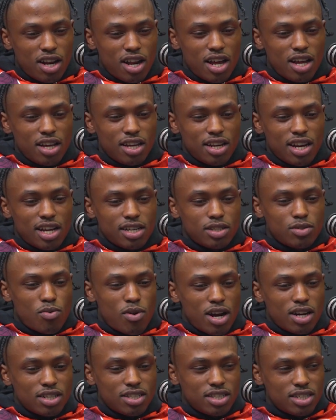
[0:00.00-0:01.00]
Like, that's
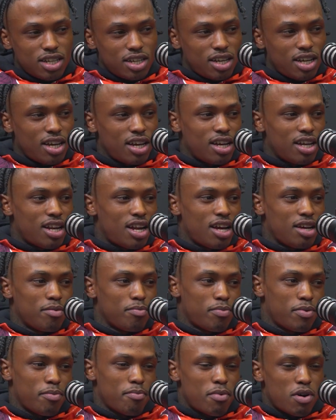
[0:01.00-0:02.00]
why I suck at, like,
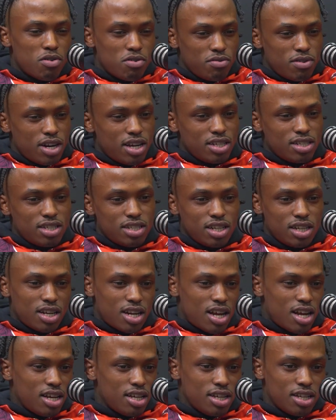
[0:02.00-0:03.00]
promoting that shit.
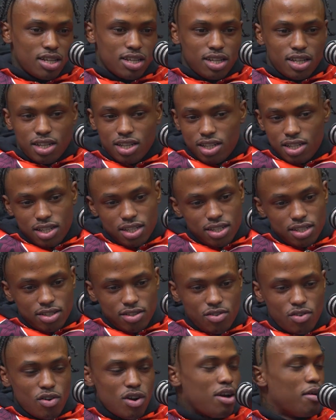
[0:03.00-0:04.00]
Mm-hmm. Like,
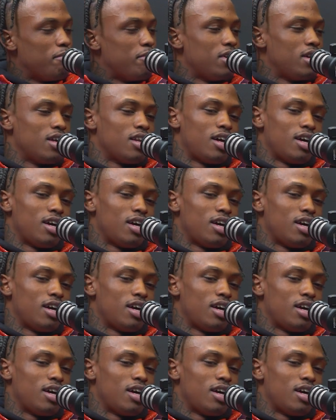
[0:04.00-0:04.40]
you know what I mean?